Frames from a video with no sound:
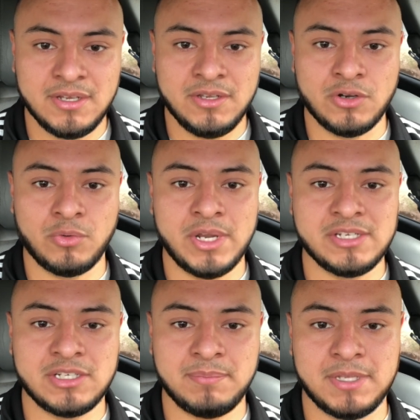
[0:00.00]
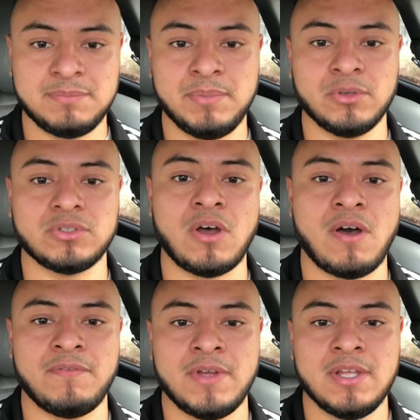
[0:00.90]
A relationship is built
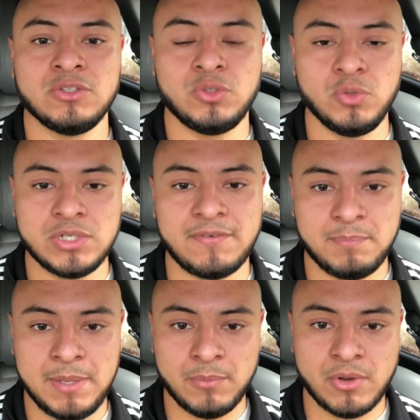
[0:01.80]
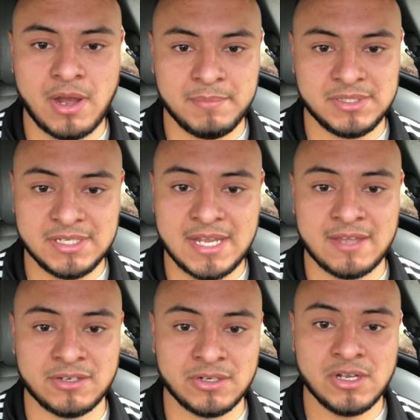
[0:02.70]
off two different people coming
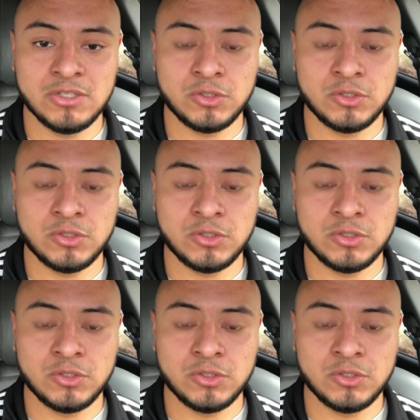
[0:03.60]
together